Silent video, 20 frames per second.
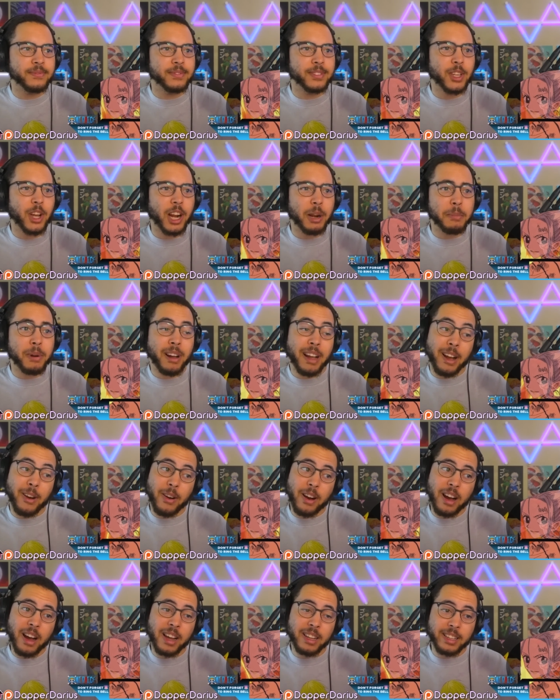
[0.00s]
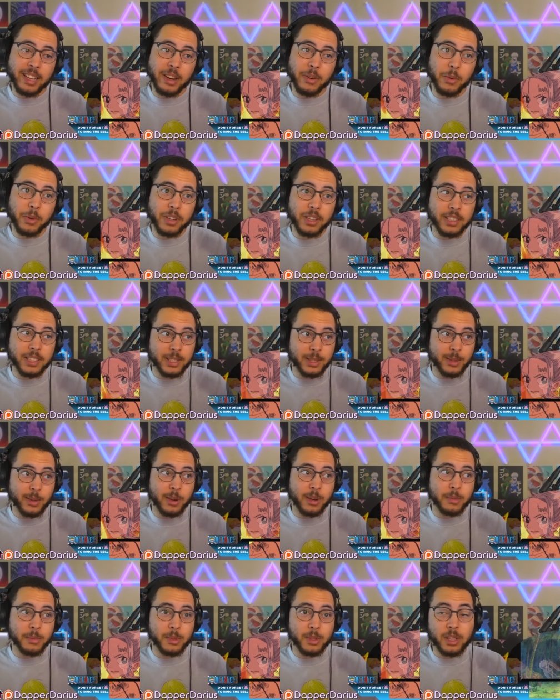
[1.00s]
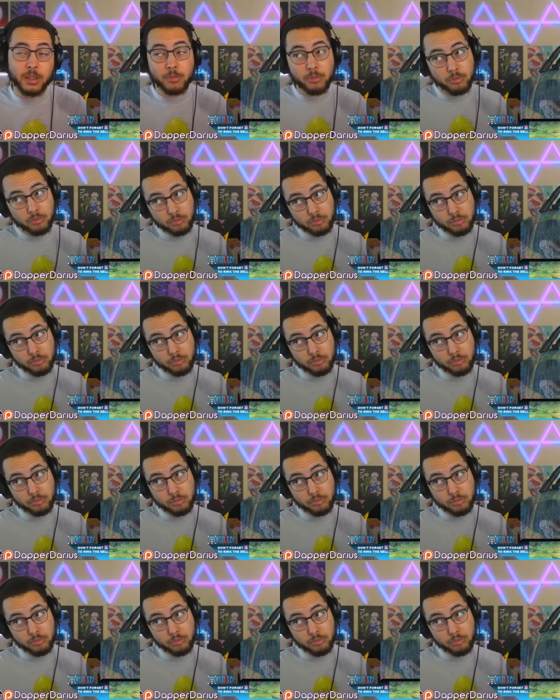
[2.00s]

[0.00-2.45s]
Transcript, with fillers: Talking about how hot that was, you know what I'm saying? Mm.